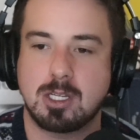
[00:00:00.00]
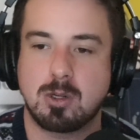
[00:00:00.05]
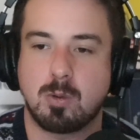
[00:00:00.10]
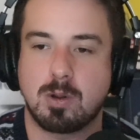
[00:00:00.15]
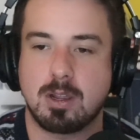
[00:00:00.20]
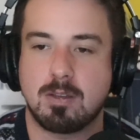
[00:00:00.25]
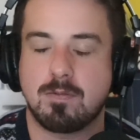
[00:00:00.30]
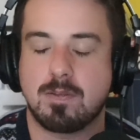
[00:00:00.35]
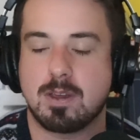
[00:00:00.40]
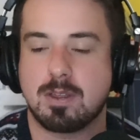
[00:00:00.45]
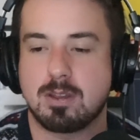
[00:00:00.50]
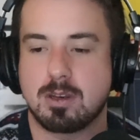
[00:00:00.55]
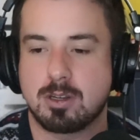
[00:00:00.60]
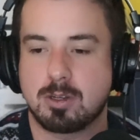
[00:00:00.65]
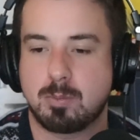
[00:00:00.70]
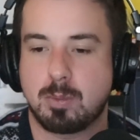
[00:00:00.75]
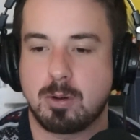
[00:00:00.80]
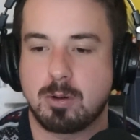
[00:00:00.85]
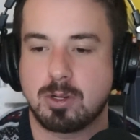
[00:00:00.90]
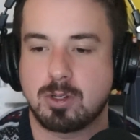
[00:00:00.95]
25th in
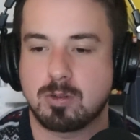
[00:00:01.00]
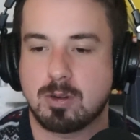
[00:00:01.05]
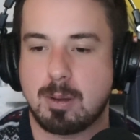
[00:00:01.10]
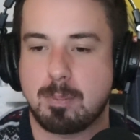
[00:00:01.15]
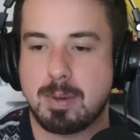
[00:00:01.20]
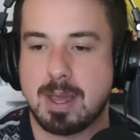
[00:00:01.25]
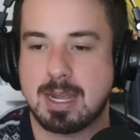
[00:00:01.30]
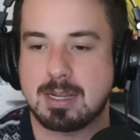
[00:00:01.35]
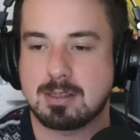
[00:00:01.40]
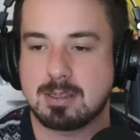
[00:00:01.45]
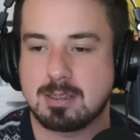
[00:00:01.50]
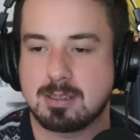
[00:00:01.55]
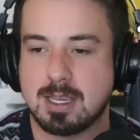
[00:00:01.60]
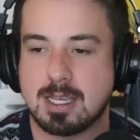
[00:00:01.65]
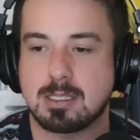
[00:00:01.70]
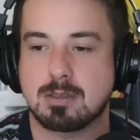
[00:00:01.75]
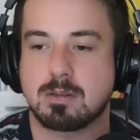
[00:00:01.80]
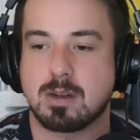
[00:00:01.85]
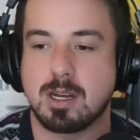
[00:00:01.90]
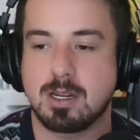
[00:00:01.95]
opponent dropback
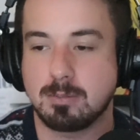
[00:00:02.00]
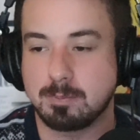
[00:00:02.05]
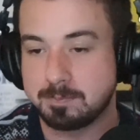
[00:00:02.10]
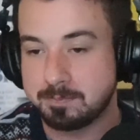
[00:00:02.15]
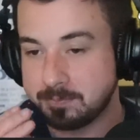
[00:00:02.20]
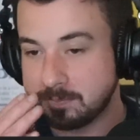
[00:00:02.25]
success rate.